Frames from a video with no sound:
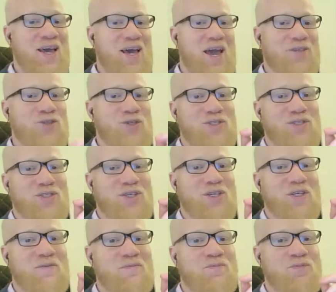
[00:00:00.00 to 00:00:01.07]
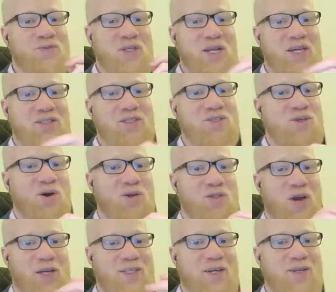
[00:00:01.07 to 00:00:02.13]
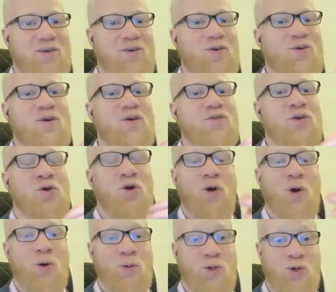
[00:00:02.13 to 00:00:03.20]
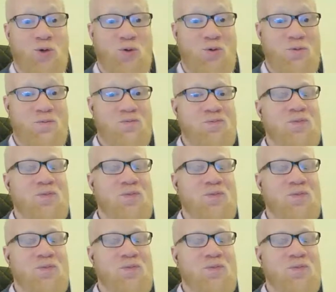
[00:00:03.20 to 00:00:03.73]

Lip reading: As you can see, the nesting dolls are identical. They're all you.